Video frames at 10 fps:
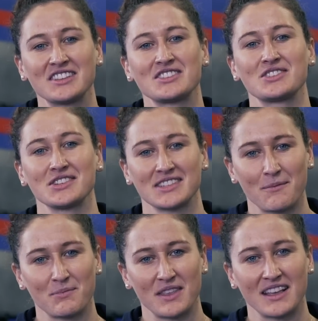let's do
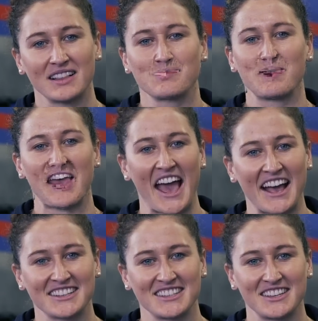something, let's be
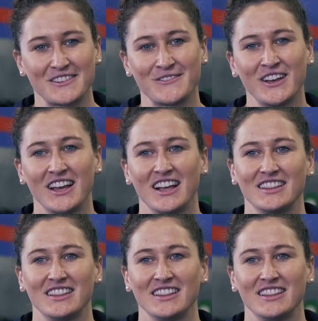active,